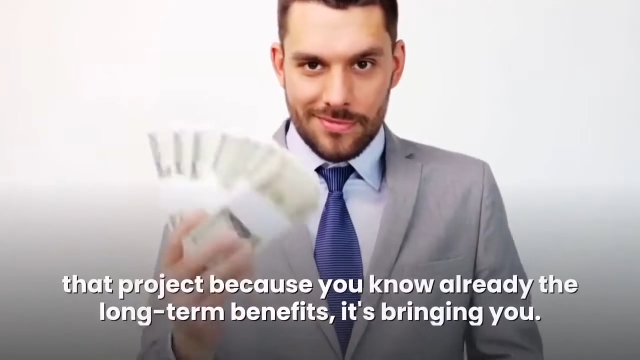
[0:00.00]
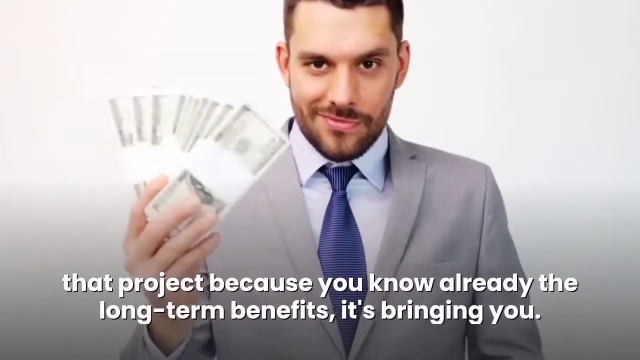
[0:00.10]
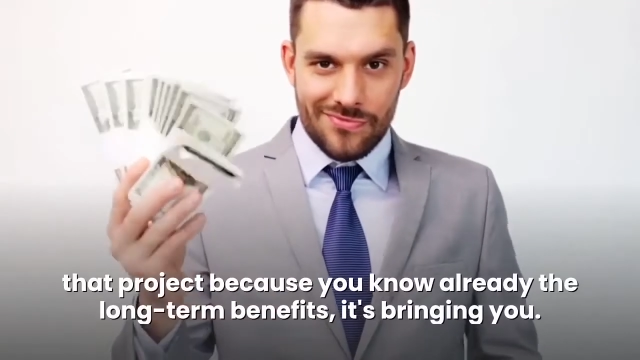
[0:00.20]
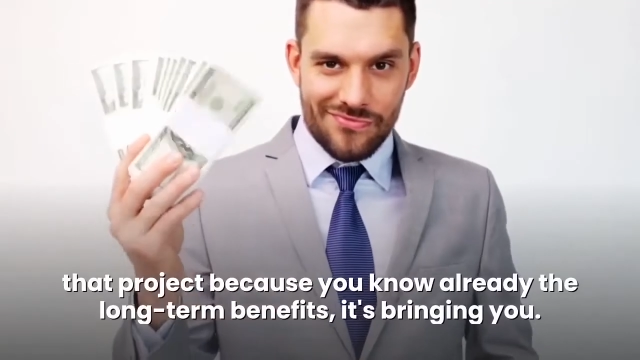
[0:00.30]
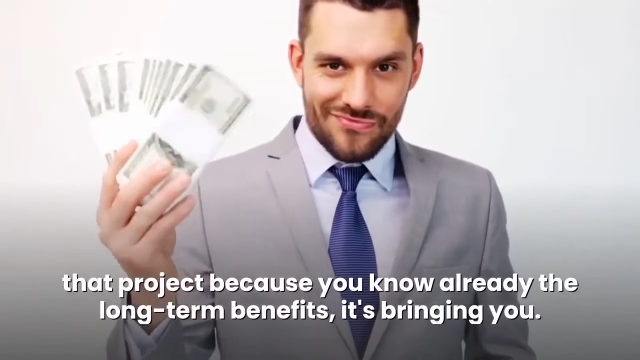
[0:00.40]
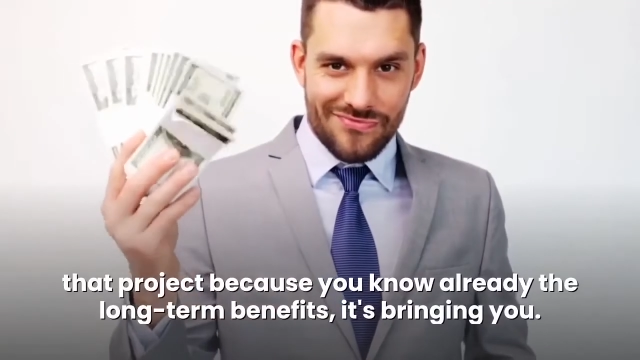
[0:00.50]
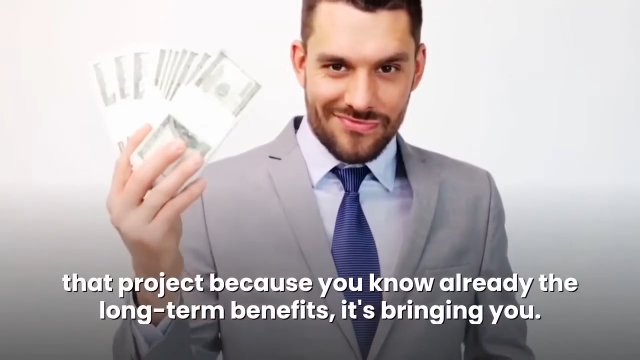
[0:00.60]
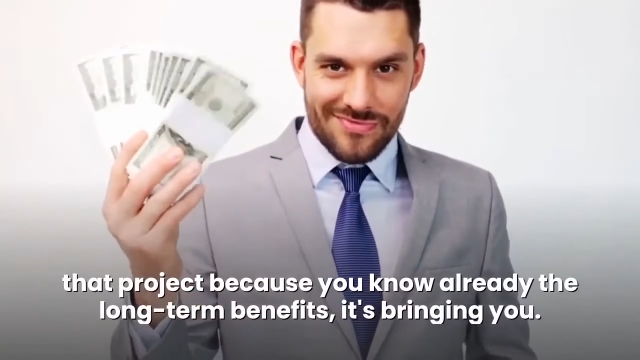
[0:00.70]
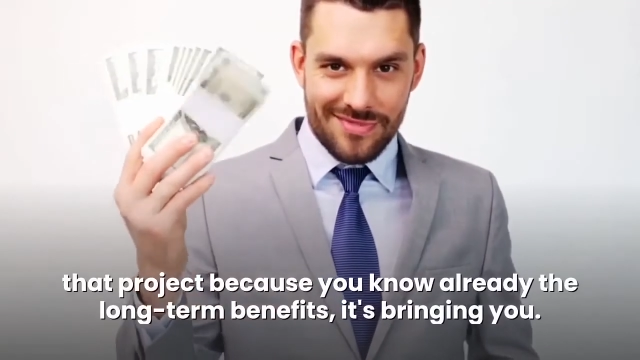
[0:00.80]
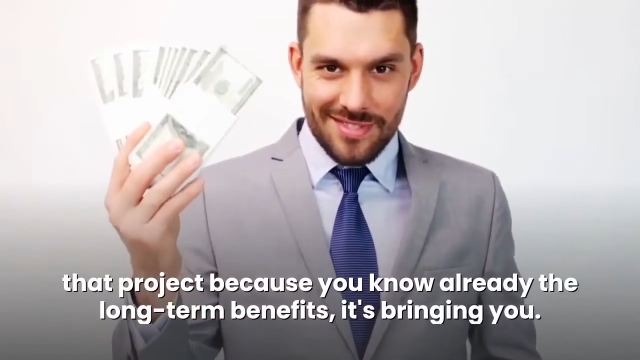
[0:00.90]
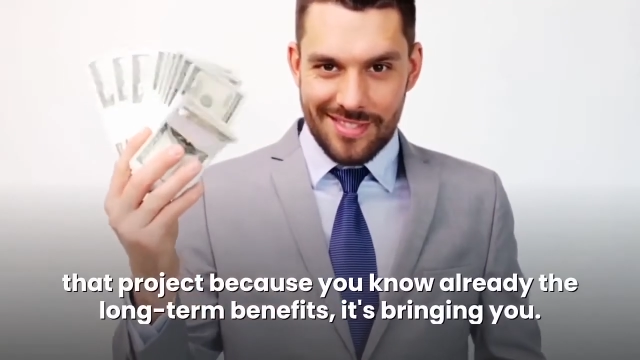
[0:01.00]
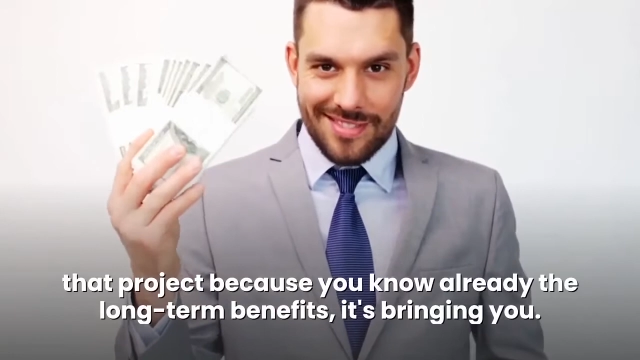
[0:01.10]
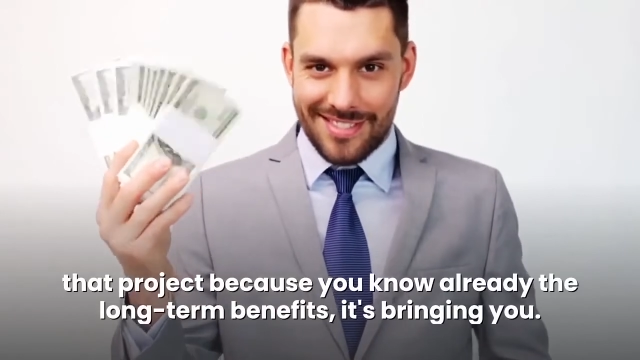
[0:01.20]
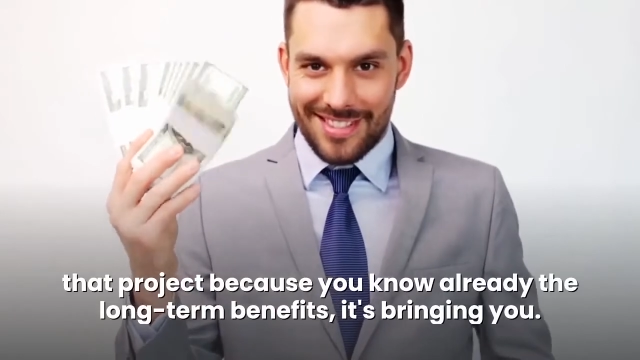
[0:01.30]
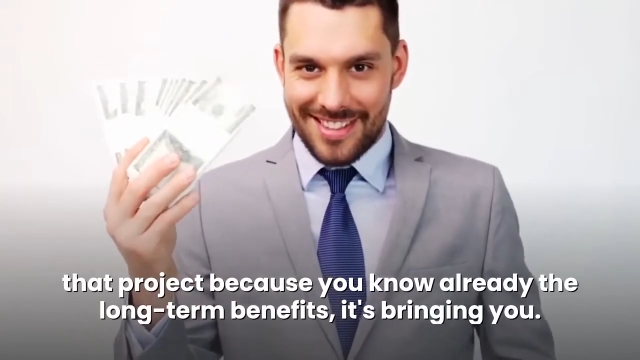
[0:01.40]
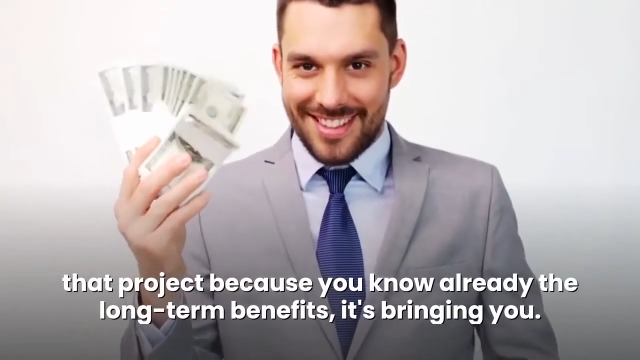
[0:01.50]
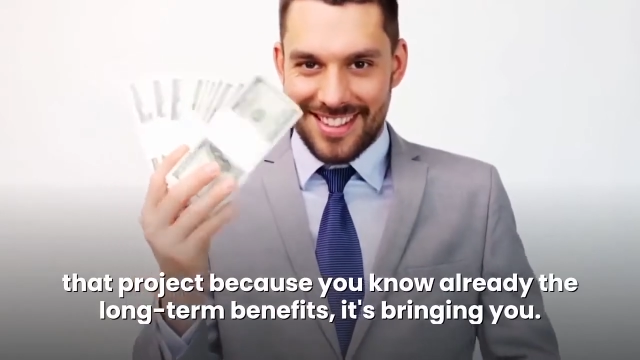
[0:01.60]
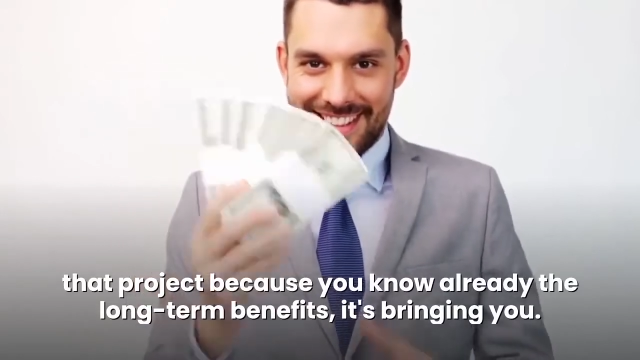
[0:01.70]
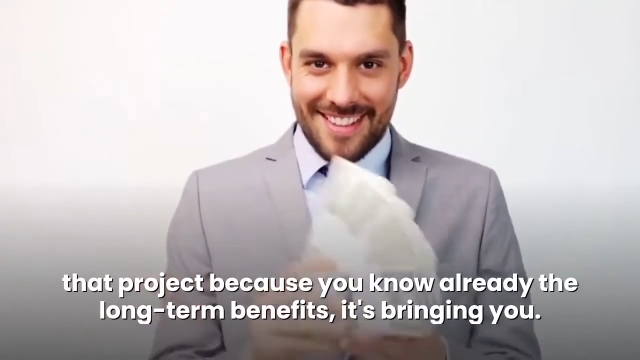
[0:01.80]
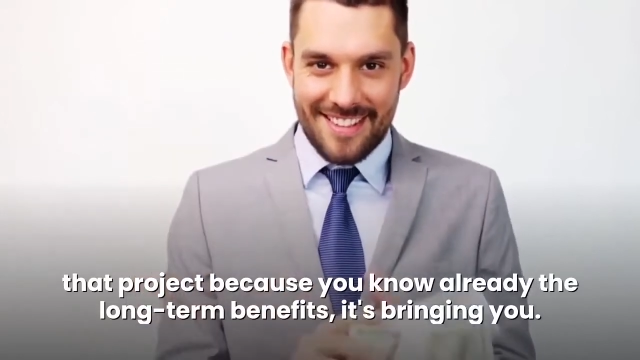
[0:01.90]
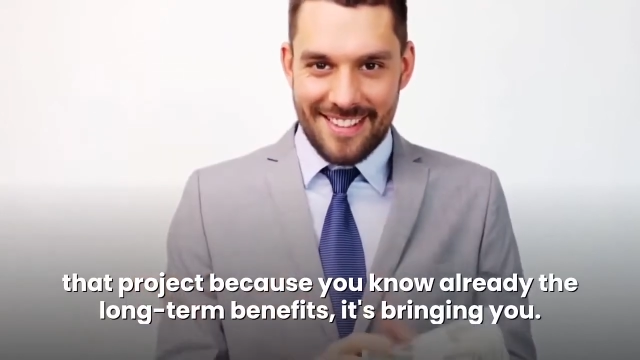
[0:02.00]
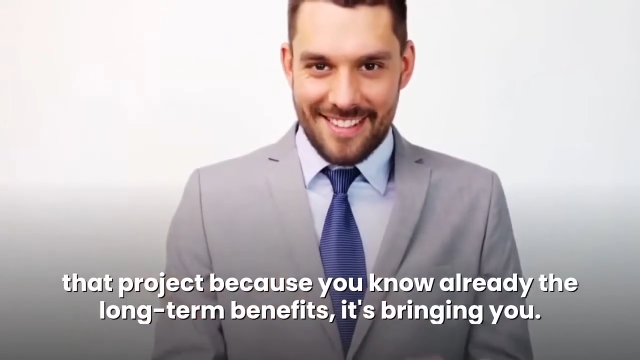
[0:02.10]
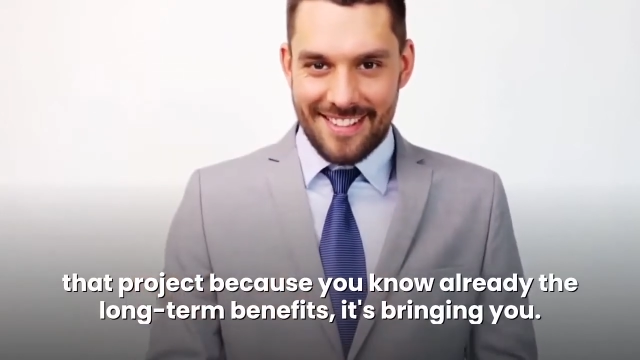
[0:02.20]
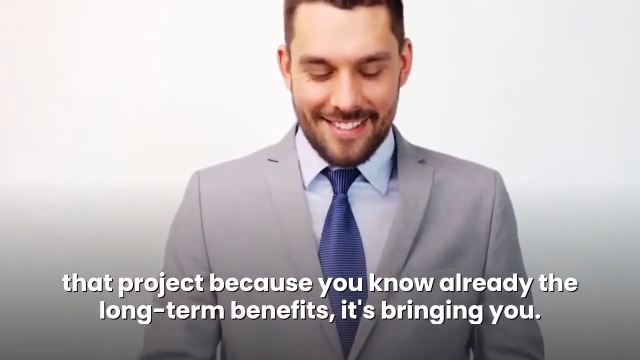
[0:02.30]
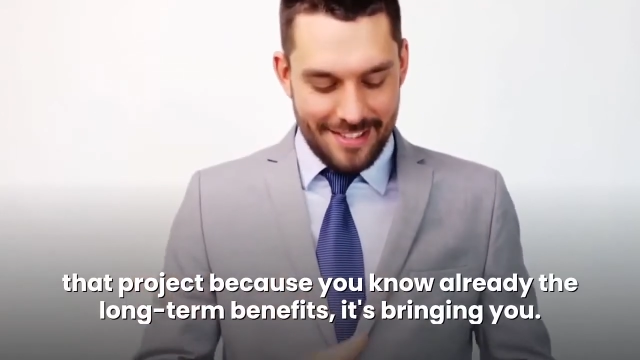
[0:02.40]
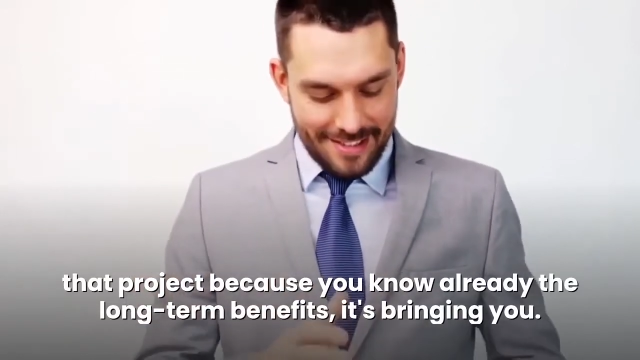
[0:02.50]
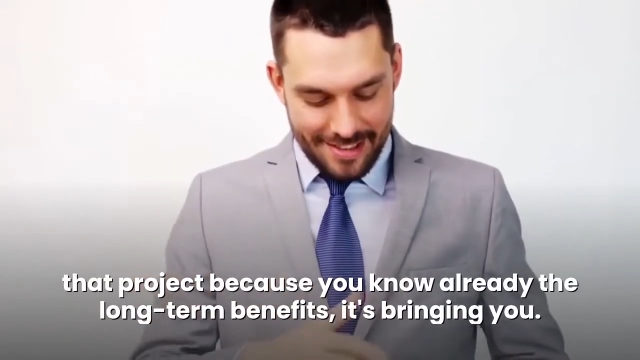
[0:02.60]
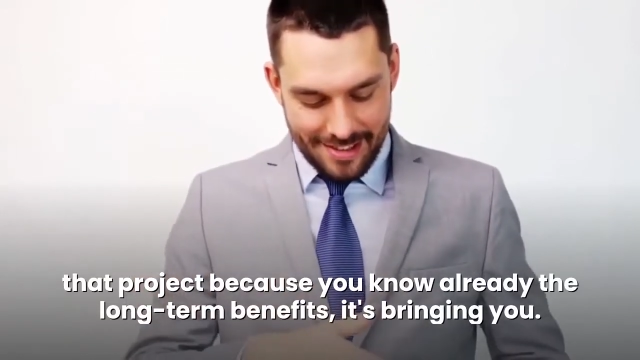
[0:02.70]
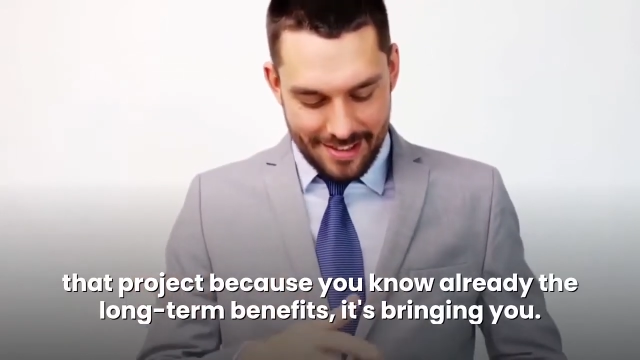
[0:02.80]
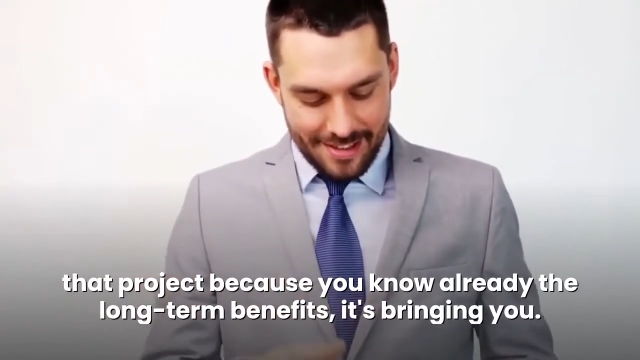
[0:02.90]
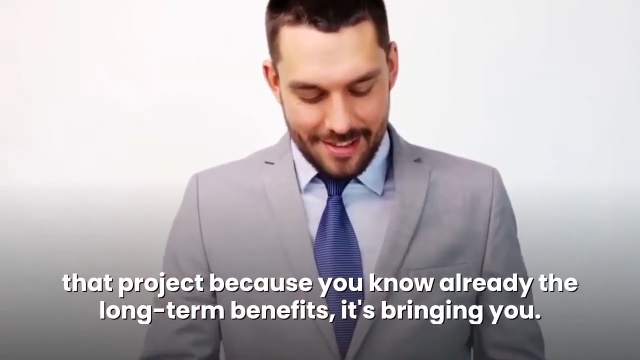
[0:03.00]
Use it a lot, and it will become second nature.